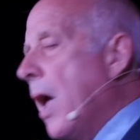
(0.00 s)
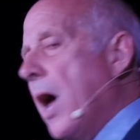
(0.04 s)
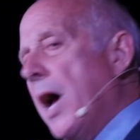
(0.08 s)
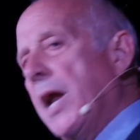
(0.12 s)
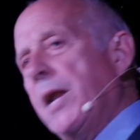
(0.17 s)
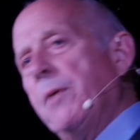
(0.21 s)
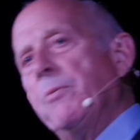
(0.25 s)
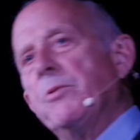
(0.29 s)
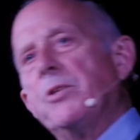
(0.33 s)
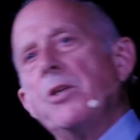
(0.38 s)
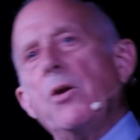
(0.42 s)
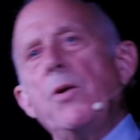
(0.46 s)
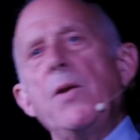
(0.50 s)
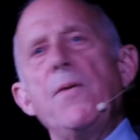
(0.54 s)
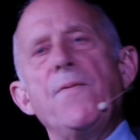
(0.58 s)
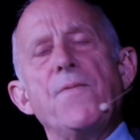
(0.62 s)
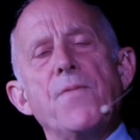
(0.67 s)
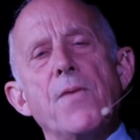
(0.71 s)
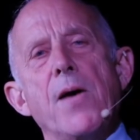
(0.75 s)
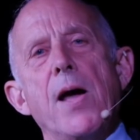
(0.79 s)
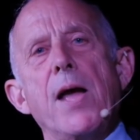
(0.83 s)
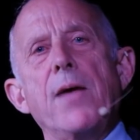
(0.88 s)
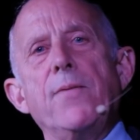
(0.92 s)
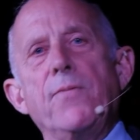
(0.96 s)
And it was only
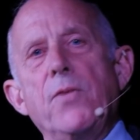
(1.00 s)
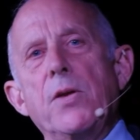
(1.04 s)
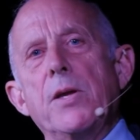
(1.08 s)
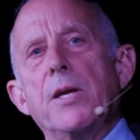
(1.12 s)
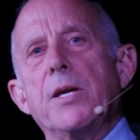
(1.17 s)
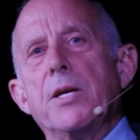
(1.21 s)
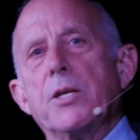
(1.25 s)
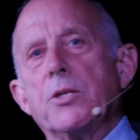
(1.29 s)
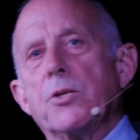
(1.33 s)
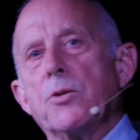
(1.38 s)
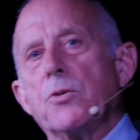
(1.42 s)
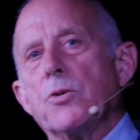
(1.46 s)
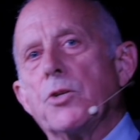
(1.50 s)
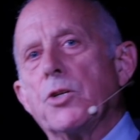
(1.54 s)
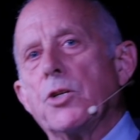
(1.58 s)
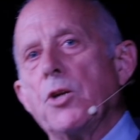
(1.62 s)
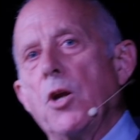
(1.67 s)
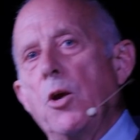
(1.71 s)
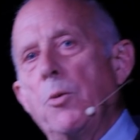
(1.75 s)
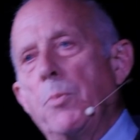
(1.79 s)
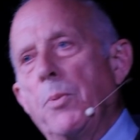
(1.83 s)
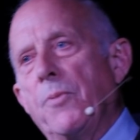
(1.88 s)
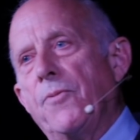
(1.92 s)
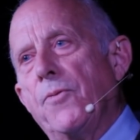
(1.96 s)
5 years or
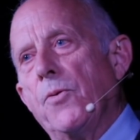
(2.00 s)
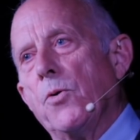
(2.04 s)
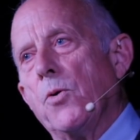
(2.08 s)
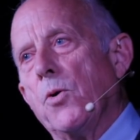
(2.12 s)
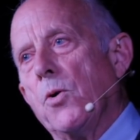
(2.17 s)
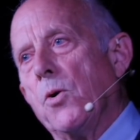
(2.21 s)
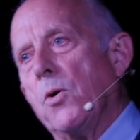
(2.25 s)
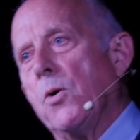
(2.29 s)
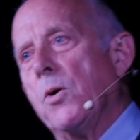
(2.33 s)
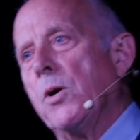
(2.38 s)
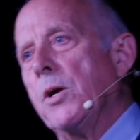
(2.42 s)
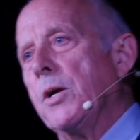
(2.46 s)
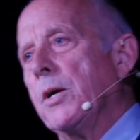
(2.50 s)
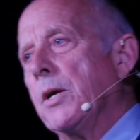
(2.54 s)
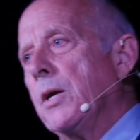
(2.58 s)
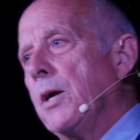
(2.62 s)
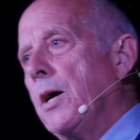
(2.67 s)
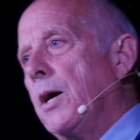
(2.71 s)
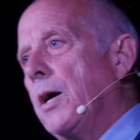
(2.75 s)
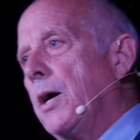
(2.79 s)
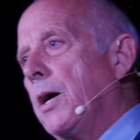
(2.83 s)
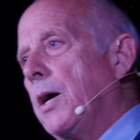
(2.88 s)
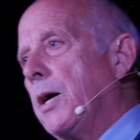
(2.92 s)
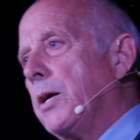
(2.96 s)
so before
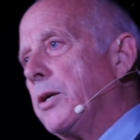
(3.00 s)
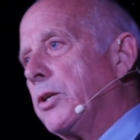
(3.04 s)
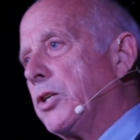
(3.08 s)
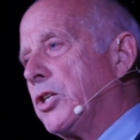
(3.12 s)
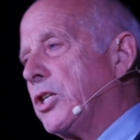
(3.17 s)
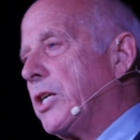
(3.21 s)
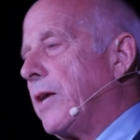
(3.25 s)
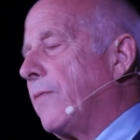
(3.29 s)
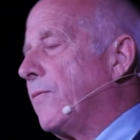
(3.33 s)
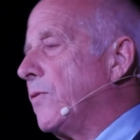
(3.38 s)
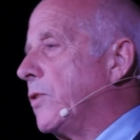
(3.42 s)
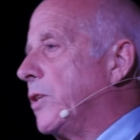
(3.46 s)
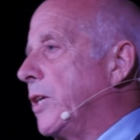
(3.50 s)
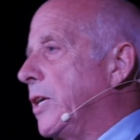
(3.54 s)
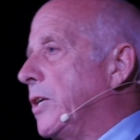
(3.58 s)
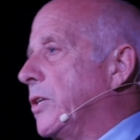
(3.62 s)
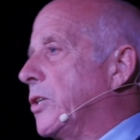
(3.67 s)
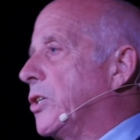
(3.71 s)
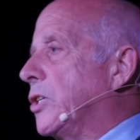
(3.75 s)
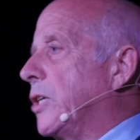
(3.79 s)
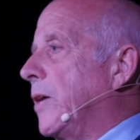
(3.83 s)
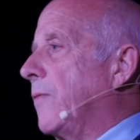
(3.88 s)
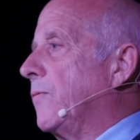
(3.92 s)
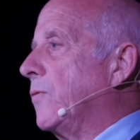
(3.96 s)

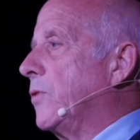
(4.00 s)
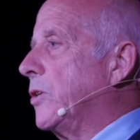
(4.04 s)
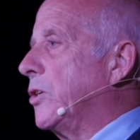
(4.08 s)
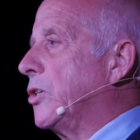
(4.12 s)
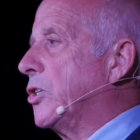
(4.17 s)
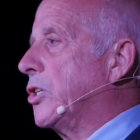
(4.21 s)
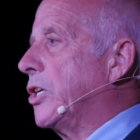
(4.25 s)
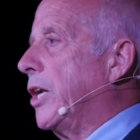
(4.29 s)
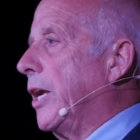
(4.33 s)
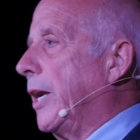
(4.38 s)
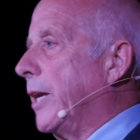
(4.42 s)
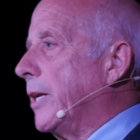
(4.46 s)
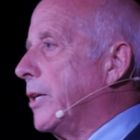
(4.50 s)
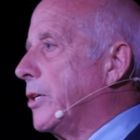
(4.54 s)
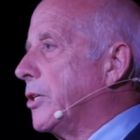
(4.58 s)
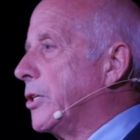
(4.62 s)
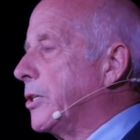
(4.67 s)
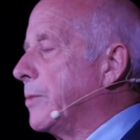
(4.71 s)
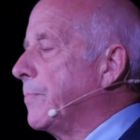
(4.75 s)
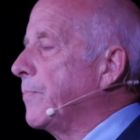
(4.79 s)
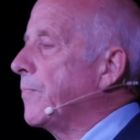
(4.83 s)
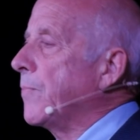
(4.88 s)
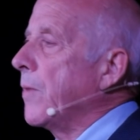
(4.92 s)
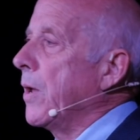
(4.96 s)
1776